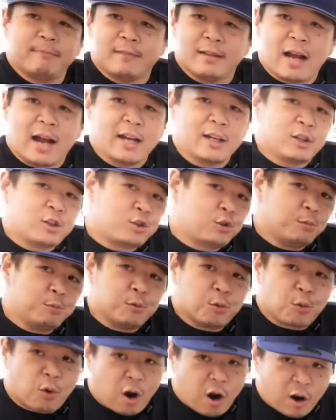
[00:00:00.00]
I
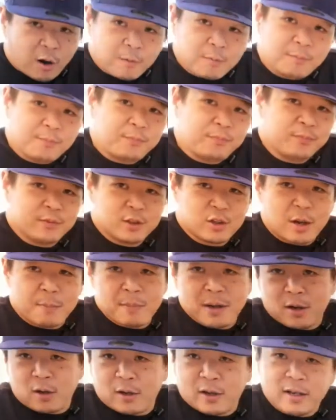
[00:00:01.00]
assumed wrong. So I
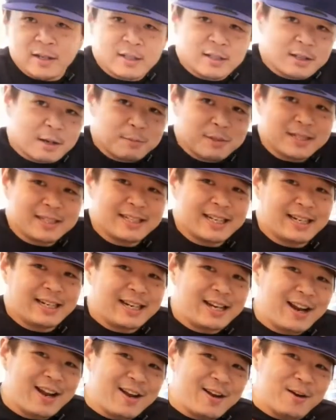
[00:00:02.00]
made an assumption
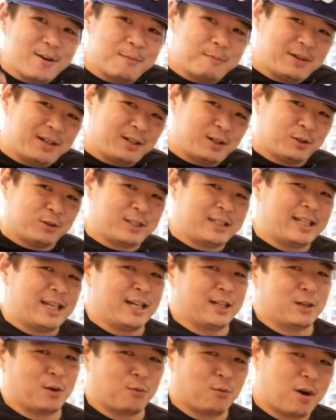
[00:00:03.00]
thinking, I'm gonna go
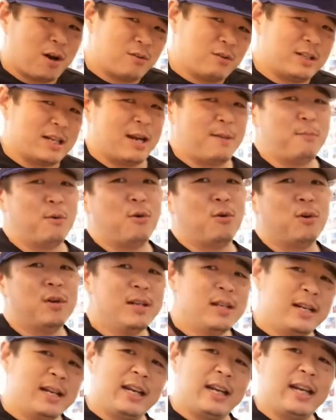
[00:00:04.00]
sit at the round table,
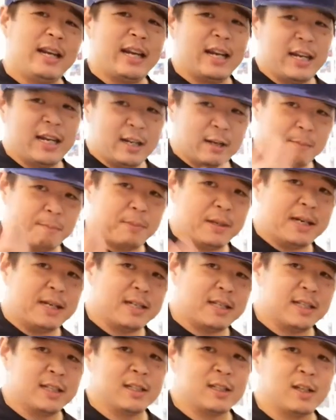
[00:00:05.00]
eat a
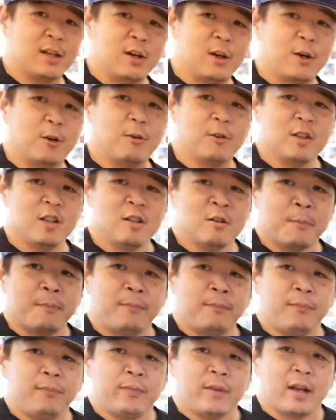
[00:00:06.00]
pizza, so
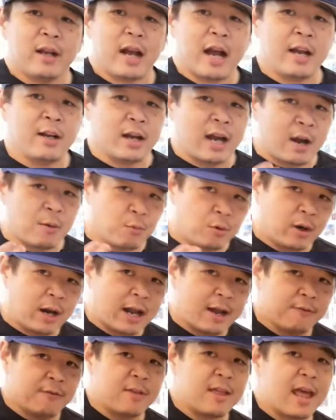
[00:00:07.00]
I will
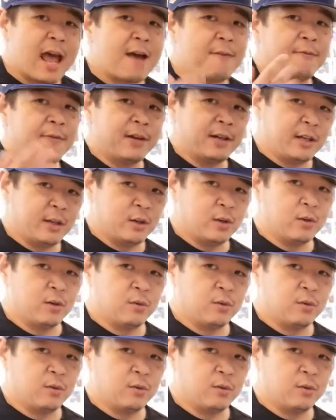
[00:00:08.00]
have that video